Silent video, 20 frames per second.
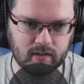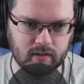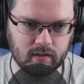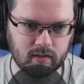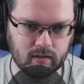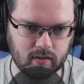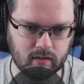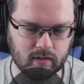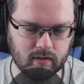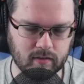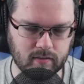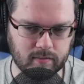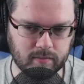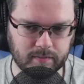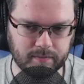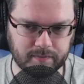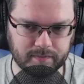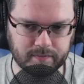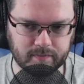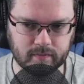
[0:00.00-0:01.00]

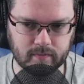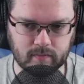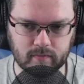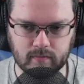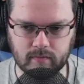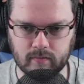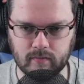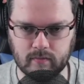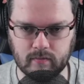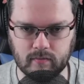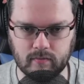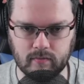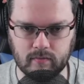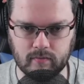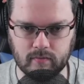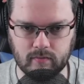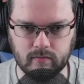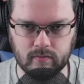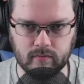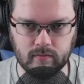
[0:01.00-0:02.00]

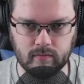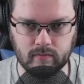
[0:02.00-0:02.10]
No one is speaking in this clip.